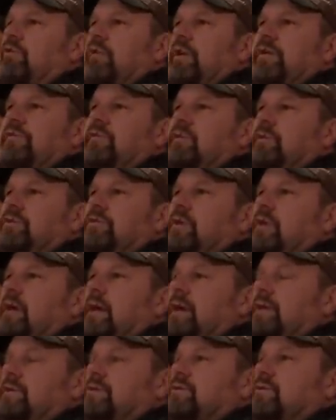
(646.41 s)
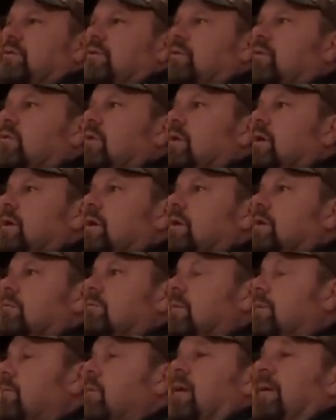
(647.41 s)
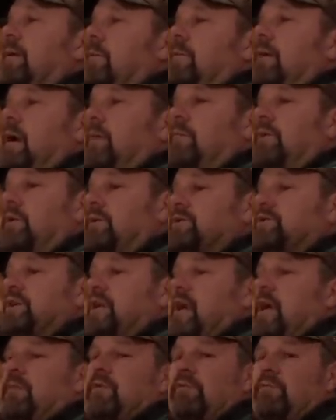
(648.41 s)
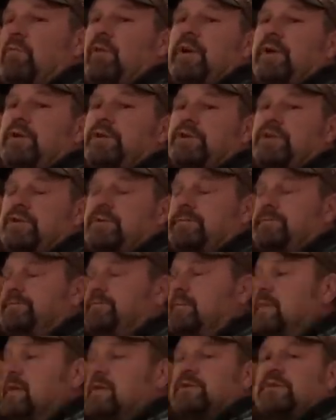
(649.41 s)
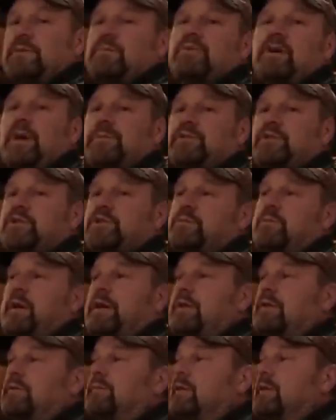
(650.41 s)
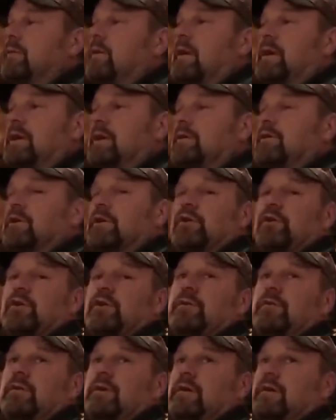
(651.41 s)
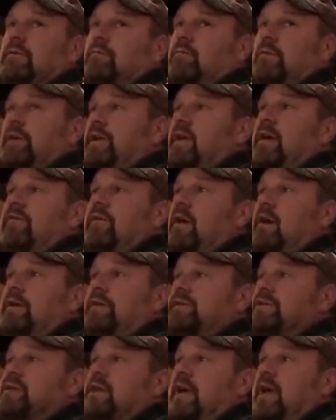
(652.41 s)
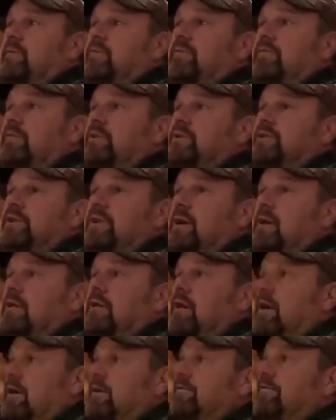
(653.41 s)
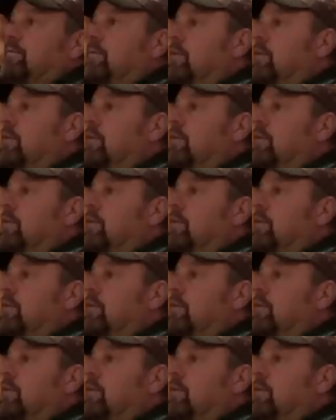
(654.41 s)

Greenville today. So we went up on Scammon Ridge. Sometimes it's better to be lucky than good. We'd never hunted Scammon Ridge in our life,